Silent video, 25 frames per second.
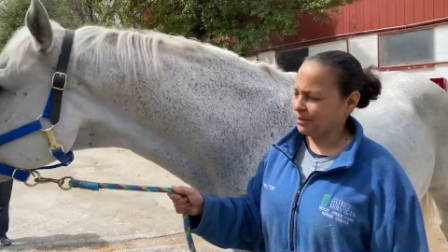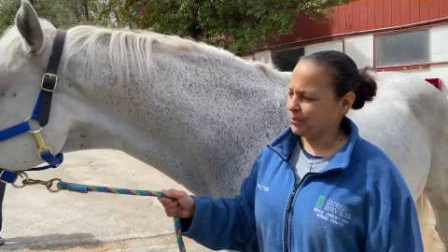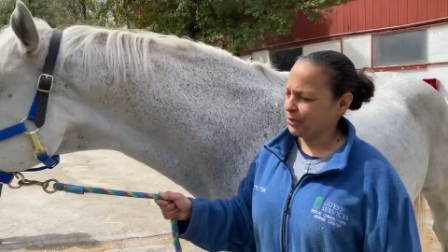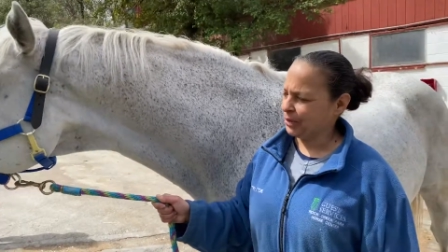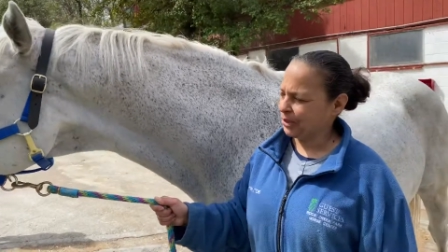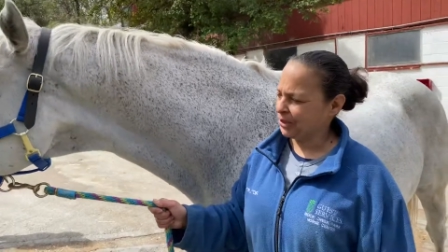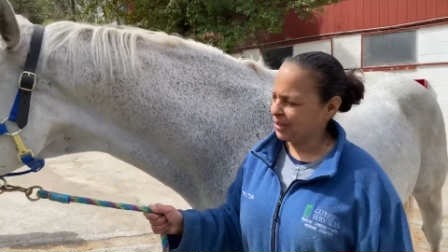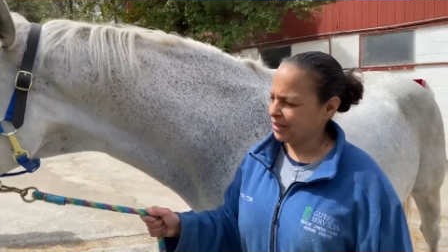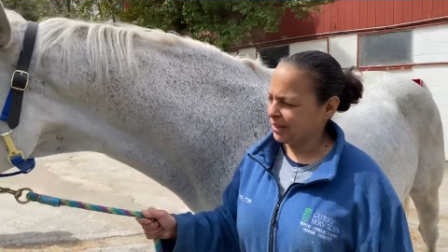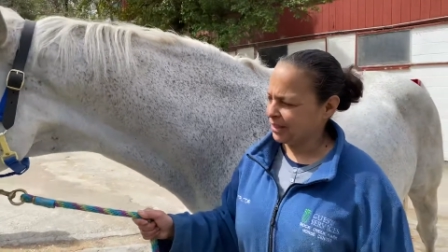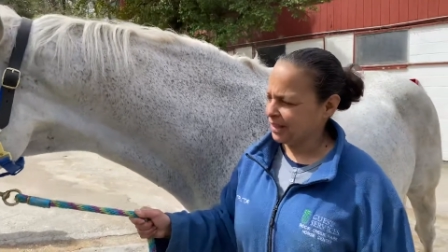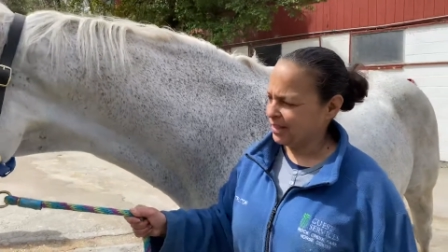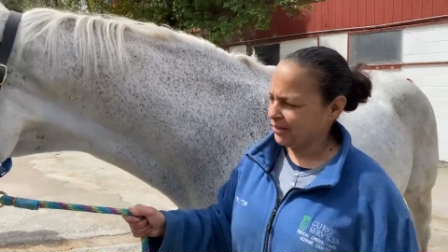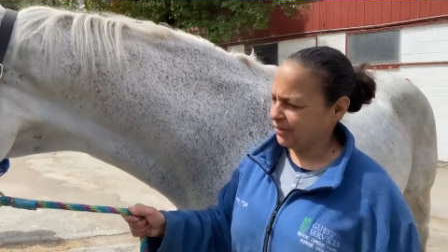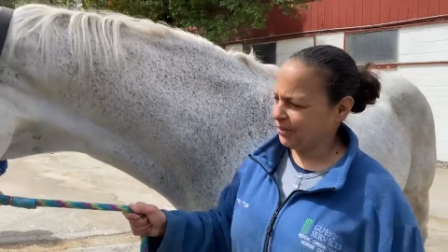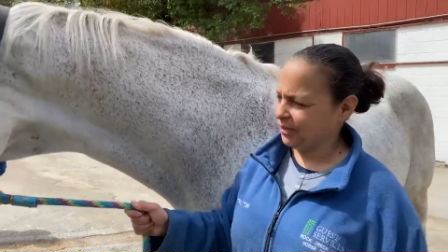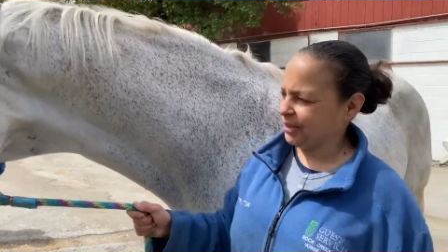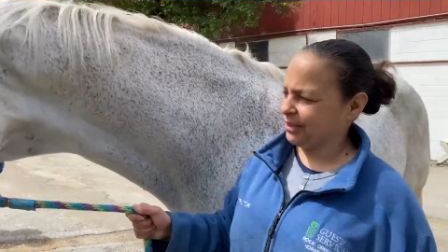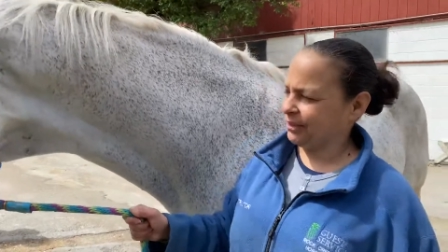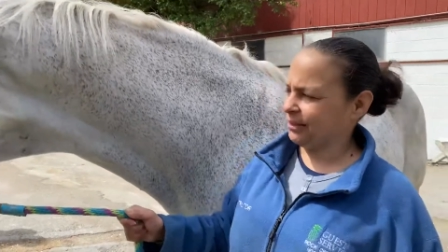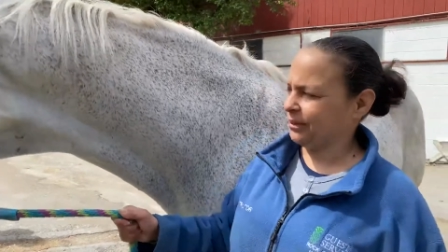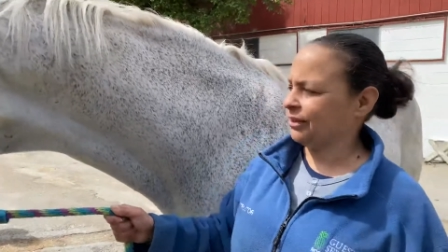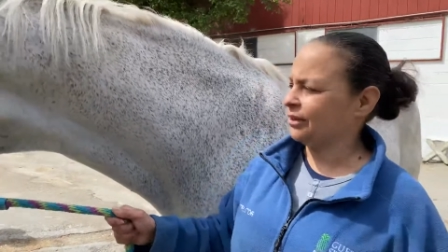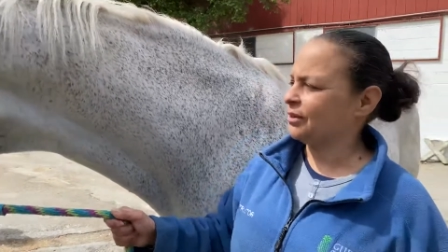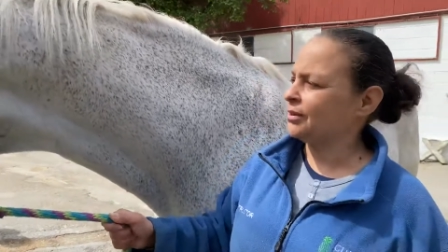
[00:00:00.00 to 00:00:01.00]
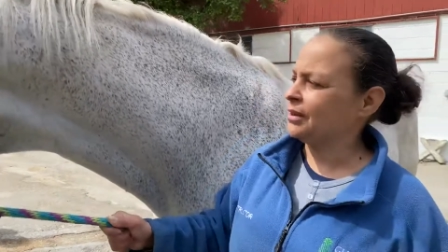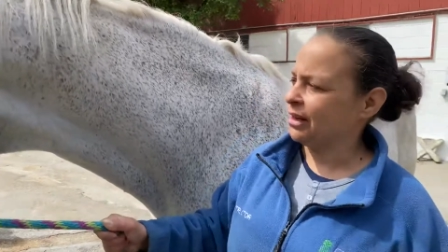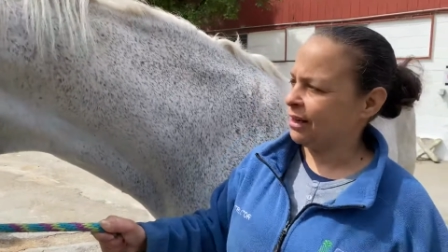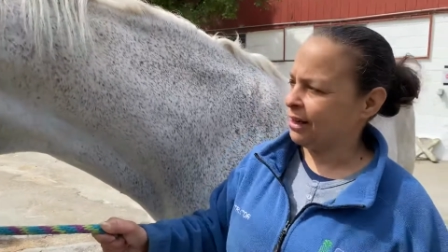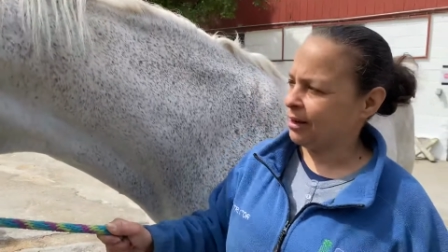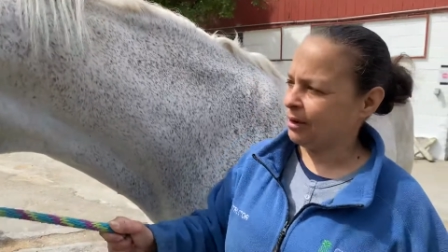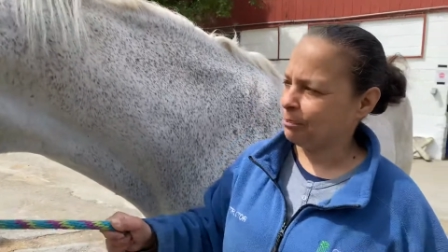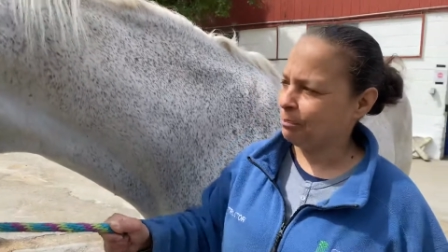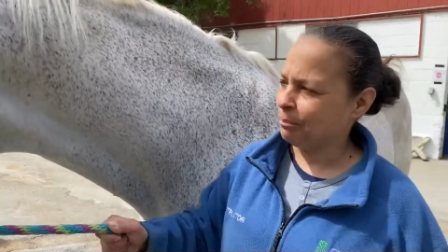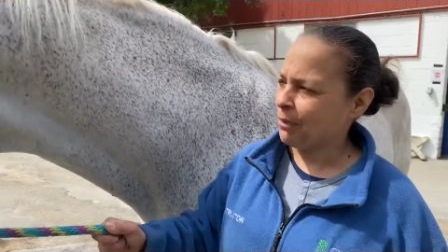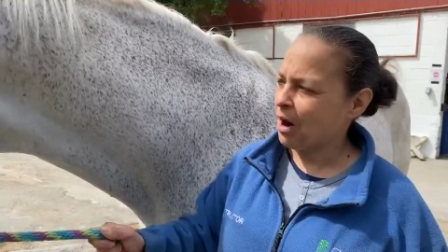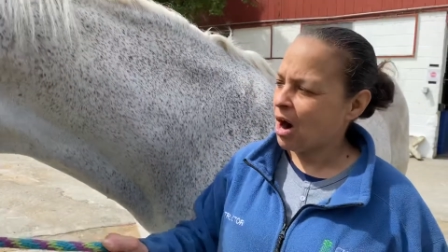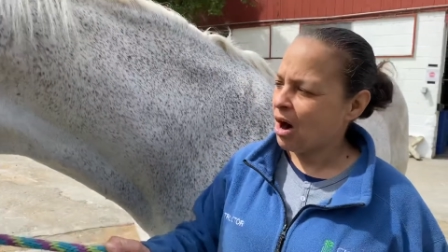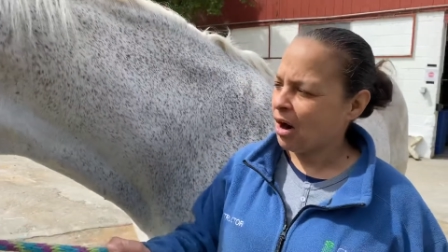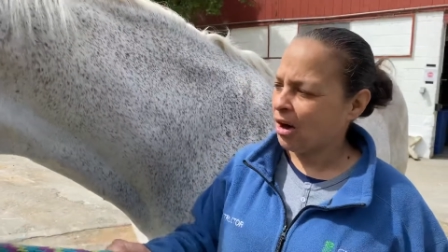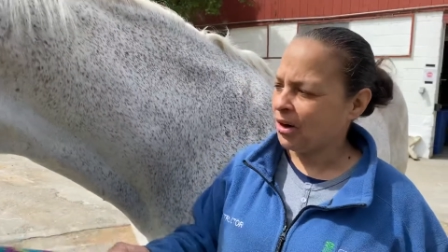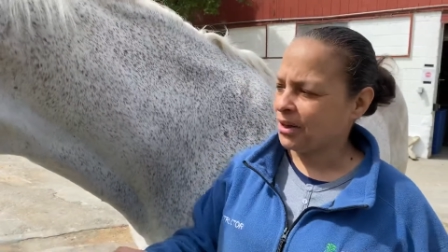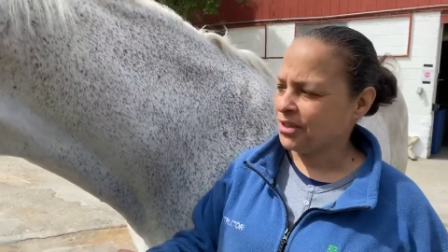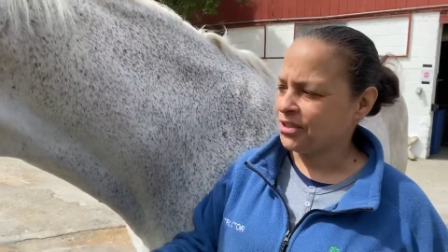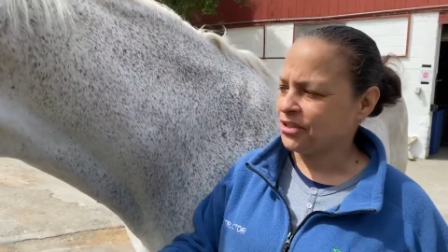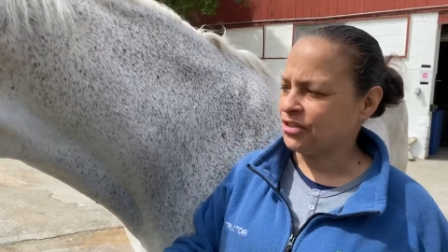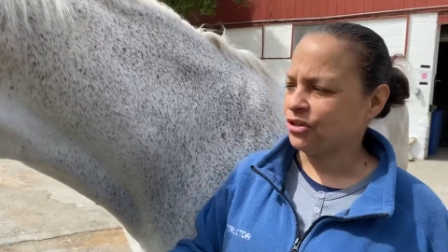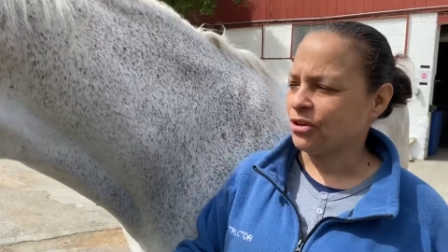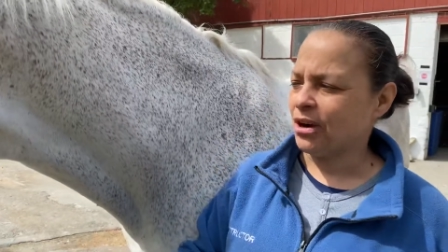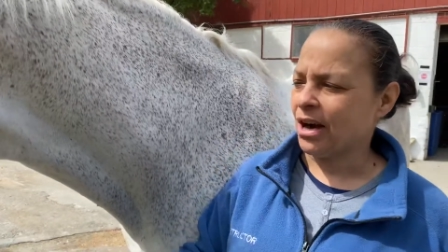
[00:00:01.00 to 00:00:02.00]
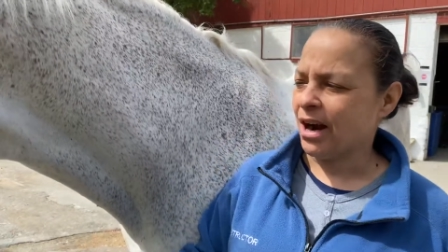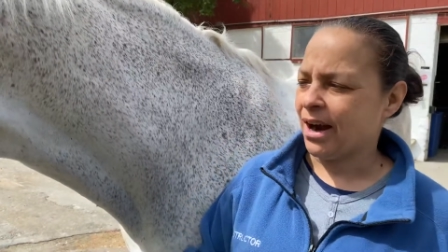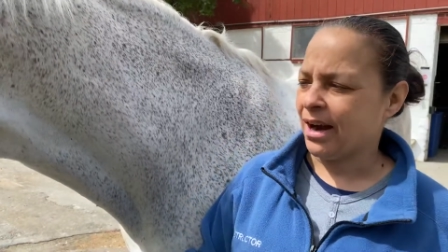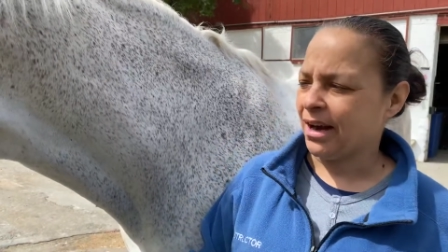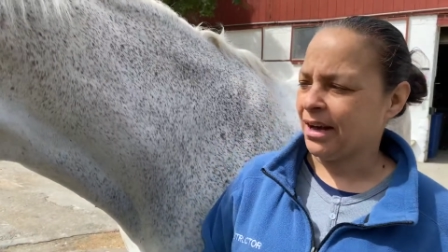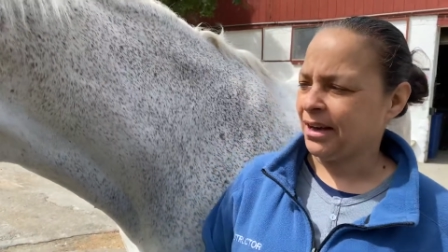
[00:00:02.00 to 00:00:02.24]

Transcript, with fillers: we're going to give it a, our hardest try.